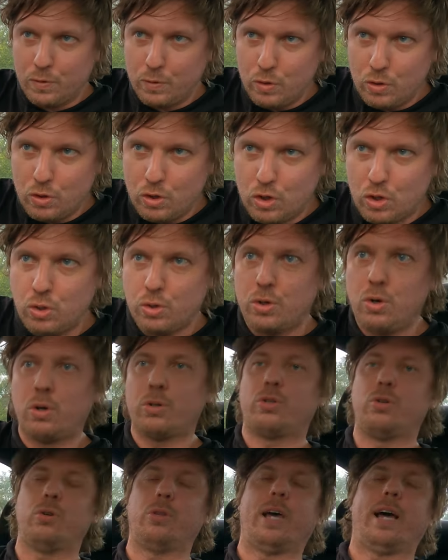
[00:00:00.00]
You should
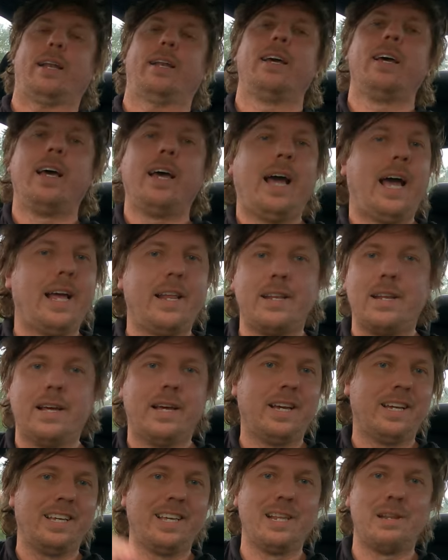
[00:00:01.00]
not do that. And
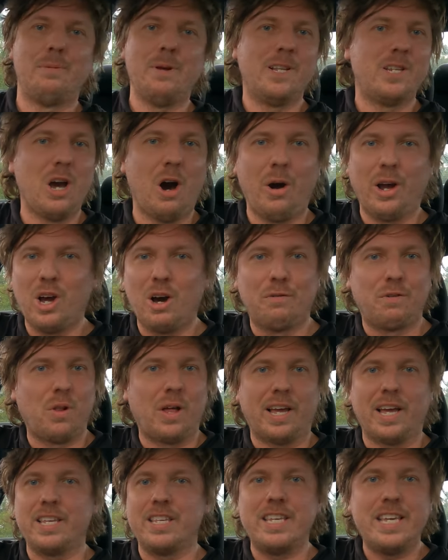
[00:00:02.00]
it's been going on for
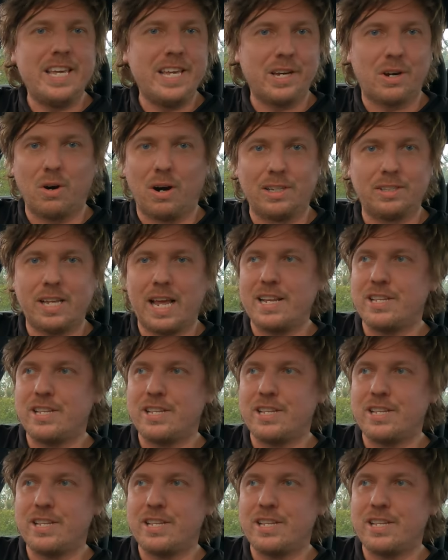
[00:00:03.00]
like a year, guys.